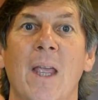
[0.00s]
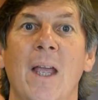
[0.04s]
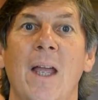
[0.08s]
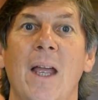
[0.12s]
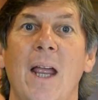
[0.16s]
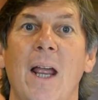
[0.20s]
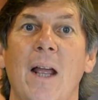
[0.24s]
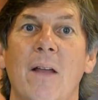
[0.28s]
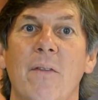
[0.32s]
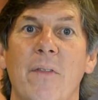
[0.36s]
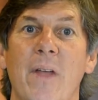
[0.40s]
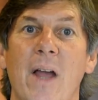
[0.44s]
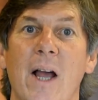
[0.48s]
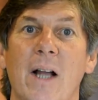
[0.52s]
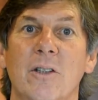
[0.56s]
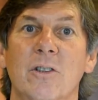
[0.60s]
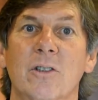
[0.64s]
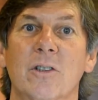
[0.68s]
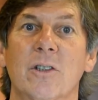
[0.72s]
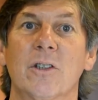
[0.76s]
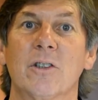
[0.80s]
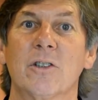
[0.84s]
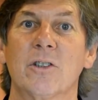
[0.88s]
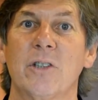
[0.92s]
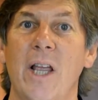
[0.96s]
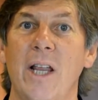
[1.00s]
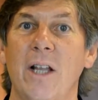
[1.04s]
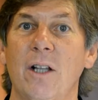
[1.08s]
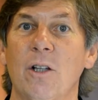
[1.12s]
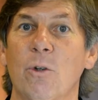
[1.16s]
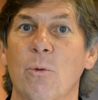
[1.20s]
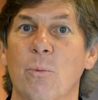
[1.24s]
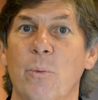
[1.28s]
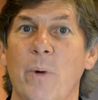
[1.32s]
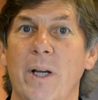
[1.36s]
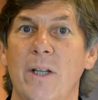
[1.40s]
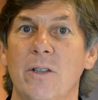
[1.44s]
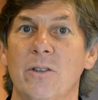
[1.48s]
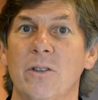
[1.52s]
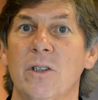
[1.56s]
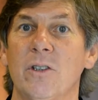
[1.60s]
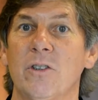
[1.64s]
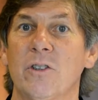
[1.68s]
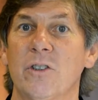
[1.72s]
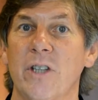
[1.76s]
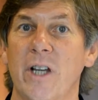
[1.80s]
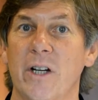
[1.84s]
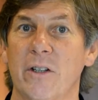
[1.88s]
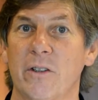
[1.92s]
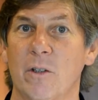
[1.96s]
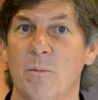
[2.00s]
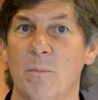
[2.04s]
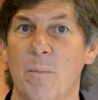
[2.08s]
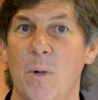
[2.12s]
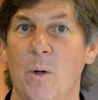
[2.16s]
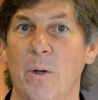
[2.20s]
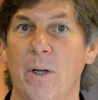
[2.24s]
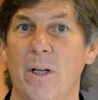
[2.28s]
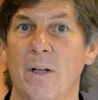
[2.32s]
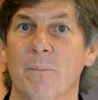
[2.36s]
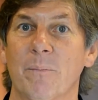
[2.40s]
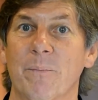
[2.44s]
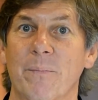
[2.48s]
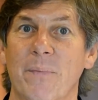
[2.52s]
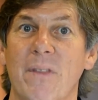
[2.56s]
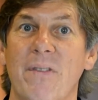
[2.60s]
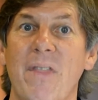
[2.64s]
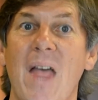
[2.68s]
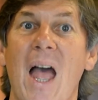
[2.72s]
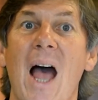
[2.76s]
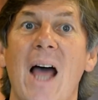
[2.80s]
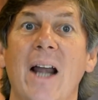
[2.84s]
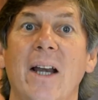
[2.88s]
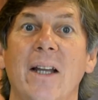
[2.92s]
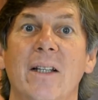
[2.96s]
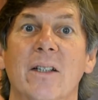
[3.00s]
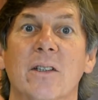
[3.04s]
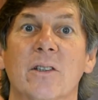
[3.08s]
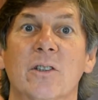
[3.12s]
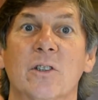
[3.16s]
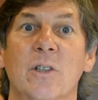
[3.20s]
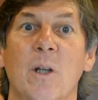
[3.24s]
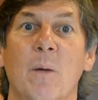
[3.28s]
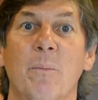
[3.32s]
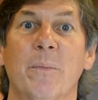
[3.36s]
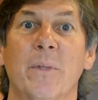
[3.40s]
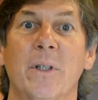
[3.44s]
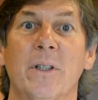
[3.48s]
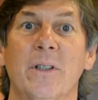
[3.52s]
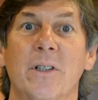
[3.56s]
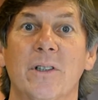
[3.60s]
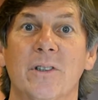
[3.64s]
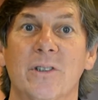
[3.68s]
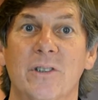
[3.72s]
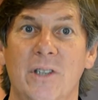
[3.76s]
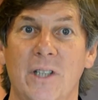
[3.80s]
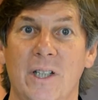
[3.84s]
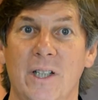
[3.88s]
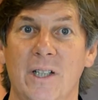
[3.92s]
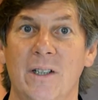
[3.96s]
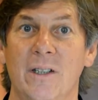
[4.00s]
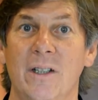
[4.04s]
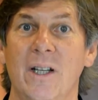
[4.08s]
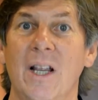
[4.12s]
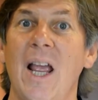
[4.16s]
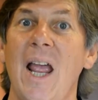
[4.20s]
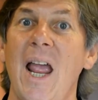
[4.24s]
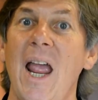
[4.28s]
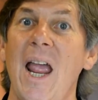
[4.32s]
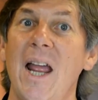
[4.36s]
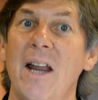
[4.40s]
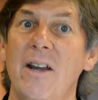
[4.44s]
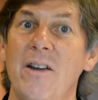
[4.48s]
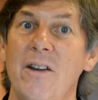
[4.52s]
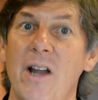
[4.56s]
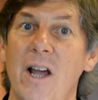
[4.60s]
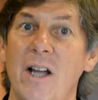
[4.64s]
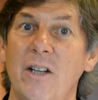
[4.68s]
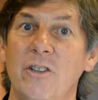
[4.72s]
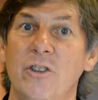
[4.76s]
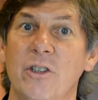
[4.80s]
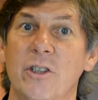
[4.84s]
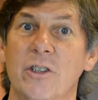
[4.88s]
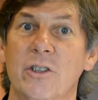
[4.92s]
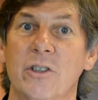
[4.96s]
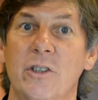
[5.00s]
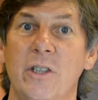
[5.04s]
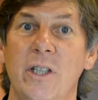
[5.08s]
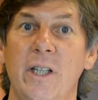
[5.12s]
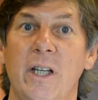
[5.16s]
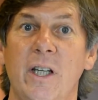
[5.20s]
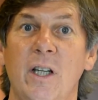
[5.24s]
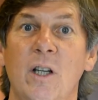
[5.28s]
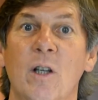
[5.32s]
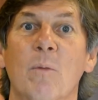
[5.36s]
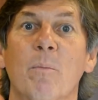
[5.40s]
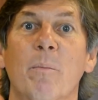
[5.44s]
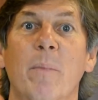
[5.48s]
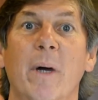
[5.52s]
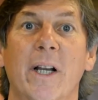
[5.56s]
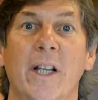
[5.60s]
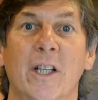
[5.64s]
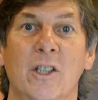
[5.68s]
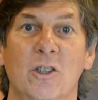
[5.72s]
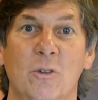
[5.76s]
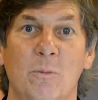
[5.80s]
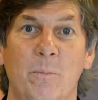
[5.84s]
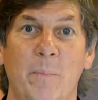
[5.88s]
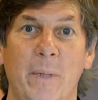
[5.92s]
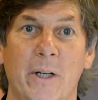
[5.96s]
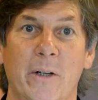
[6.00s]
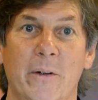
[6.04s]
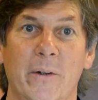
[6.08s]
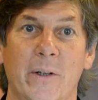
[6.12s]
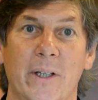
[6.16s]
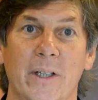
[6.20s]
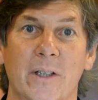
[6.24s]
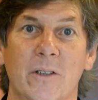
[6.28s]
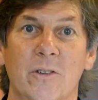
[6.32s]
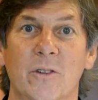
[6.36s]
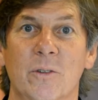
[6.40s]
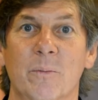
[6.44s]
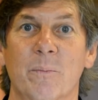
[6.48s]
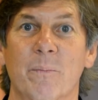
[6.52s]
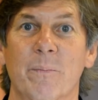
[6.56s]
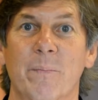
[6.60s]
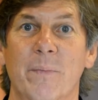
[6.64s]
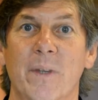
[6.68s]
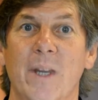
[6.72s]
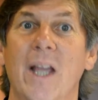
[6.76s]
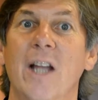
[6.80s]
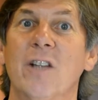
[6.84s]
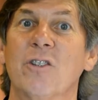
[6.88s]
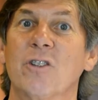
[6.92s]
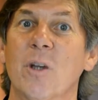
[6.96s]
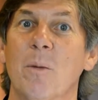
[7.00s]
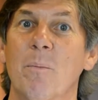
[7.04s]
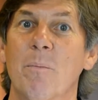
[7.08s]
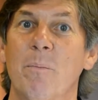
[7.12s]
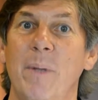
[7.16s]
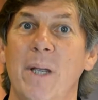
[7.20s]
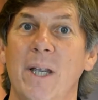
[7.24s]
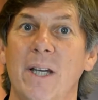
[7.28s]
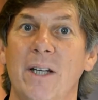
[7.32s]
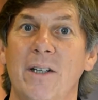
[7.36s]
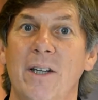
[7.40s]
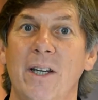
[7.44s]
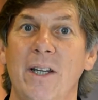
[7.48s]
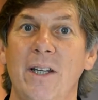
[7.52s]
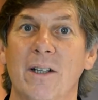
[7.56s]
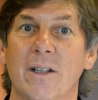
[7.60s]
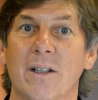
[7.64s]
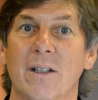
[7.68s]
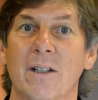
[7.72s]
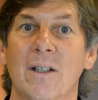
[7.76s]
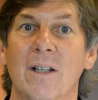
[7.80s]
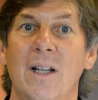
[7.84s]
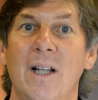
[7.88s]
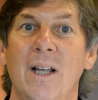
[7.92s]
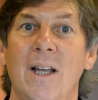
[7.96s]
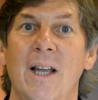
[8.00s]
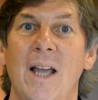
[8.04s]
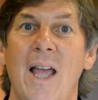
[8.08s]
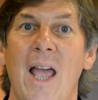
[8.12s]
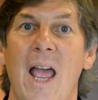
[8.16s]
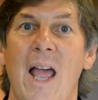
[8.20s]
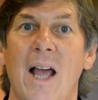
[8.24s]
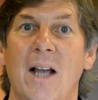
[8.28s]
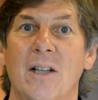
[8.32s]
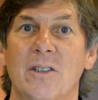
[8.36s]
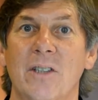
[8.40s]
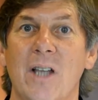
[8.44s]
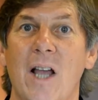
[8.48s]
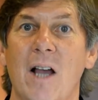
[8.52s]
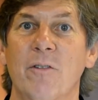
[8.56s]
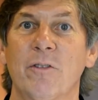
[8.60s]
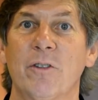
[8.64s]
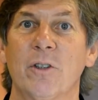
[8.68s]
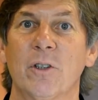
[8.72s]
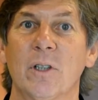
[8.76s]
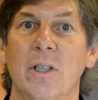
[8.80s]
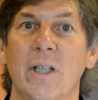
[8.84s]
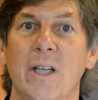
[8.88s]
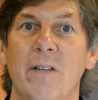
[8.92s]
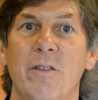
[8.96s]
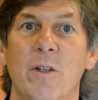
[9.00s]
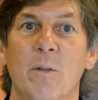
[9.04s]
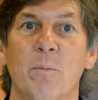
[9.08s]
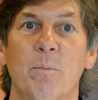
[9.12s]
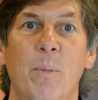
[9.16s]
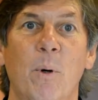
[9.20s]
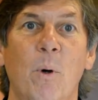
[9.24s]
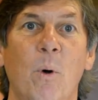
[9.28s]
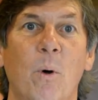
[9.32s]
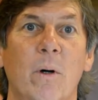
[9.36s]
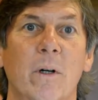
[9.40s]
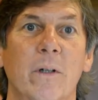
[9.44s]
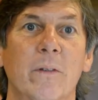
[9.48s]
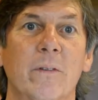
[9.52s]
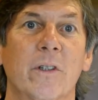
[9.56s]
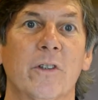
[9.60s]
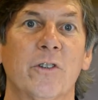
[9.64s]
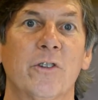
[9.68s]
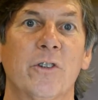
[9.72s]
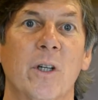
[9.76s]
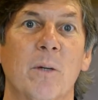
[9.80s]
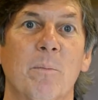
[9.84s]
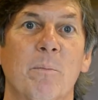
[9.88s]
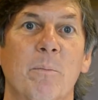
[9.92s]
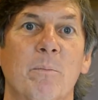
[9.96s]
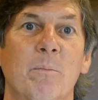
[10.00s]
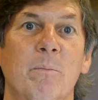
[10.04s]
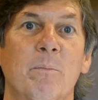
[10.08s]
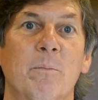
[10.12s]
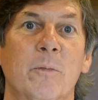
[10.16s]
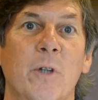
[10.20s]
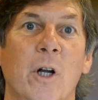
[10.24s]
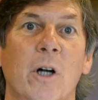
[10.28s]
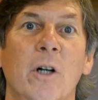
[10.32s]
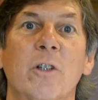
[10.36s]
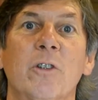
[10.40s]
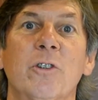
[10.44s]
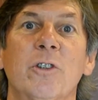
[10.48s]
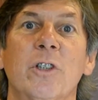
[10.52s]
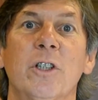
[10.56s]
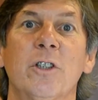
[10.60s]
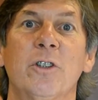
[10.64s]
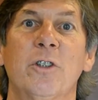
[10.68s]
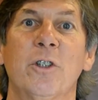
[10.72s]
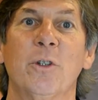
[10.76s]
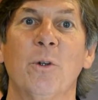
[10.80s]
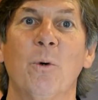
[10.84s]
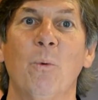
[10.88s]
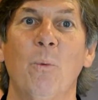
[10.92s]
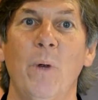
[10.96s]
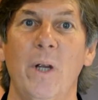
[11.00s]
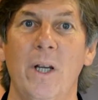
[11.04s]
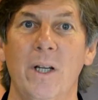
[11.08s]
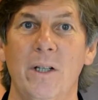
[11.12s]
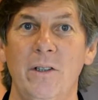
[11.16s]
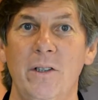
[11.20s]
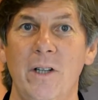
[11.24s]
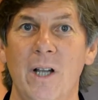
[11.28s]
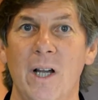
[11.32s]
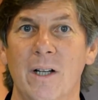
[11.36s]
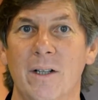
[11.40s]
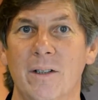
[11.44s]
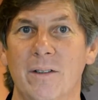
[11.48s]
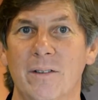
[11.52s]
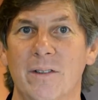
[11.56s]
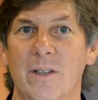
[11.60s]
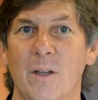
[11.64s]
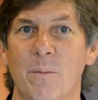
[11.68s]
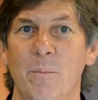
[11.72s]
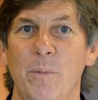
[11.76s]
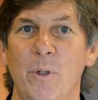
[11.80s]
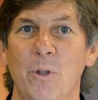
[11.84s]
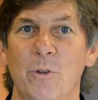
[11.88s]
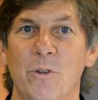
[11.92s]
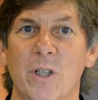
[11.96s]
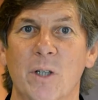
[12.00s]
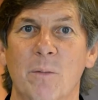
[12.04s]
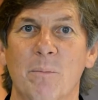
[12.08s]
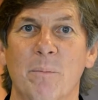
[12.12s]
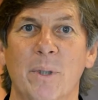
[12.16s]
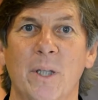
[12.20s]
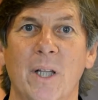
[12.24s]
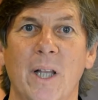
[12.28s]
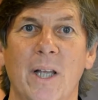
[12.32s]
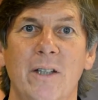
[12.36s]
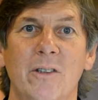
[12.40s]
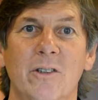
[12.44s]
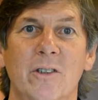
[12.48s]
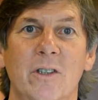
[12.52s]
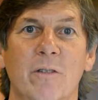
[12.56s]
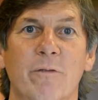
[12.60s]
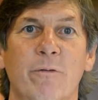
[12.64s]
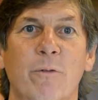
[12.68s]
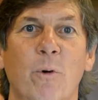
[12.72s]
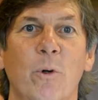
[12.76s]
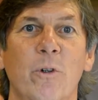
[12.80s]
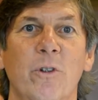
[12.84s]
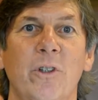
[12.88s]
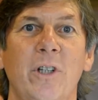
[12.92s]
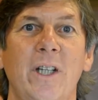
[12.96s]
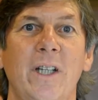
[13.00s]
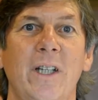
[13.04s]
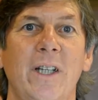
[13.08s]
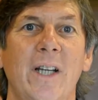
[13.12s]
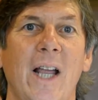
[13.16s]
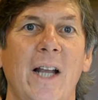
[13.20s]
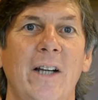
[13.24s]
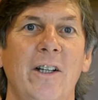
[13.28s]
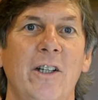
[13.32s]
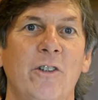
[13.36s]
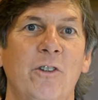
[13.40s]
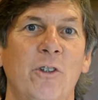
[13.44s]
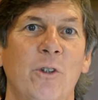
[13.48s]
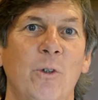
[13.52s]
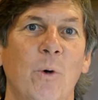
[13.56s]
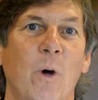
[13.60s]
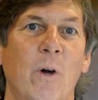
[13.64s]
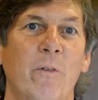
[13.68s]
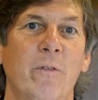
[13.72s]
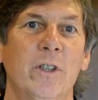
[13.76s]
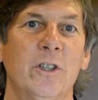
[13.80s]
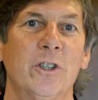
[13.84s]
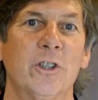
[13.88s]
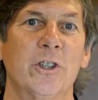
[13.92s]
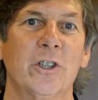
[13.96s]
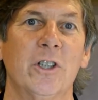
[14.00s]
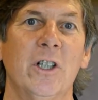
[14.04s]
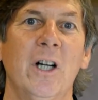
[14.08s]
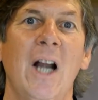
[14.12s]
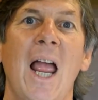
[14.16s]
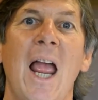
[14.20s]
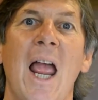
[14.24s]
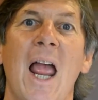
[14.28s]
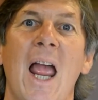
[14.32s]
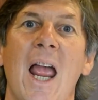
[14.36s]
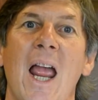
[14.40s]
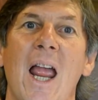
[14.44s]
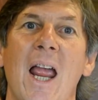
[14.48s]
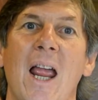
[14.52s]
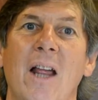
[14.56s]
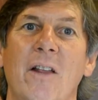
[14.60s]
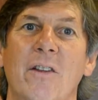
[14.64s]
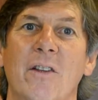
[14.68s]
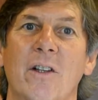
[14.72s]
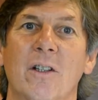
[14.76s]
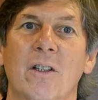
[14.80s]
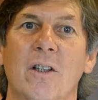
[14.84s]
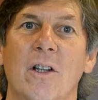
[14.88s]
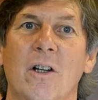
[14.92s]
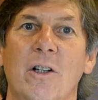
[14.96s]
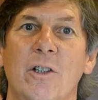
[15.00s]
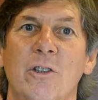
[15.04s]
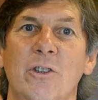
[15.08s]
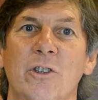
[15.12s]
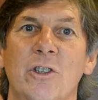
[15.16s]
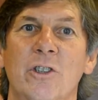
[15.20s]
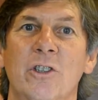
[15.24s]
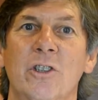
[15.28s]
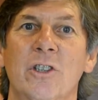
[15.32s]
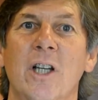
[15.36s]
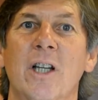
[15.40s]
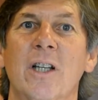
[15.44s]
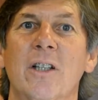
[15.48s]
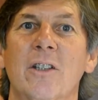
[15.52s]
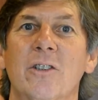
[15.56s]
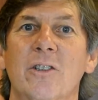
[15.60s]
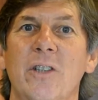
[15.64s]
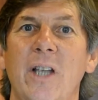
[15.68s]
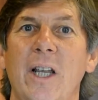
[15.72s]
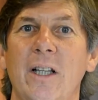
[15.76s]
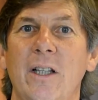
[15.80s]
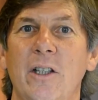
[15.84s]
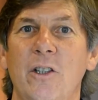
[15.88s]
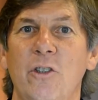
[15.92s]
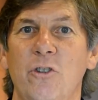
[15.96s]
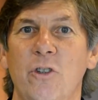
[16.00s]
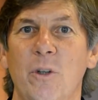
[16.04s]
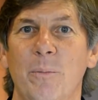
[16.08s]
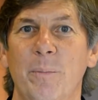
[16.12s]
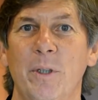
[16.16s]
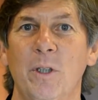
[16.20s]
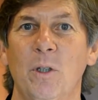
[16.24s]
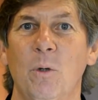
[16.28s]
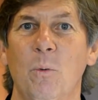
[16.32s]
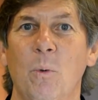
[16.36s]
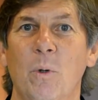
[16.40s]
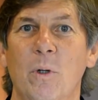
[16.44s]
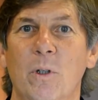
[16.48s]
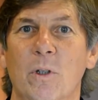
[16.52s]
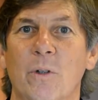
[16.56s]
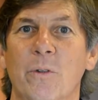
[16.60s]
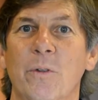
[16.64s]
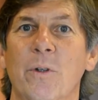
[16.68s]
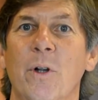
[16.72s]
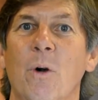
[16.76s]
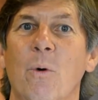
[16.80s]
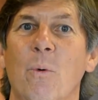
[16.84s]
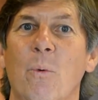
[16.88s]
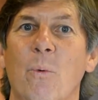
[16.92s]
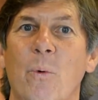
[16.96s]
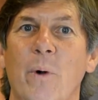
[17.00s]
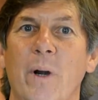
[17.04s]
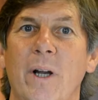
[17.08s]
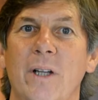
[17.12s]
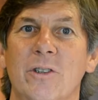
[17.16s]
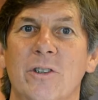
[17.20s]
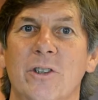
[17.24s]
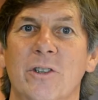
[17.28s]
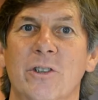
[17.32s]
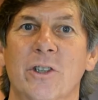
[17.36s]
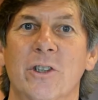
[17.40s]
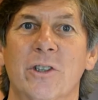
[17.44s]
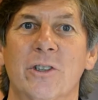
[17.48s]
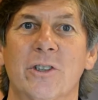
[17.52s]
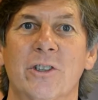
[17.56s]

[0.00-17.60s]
and that's the sail raising ceremony. That is something to see, and not just see, but experience. It's a big deal, as after leaving port, the ship turns into the wind, the music plays the 1492 overture, and the largest sailing ship in the world raises her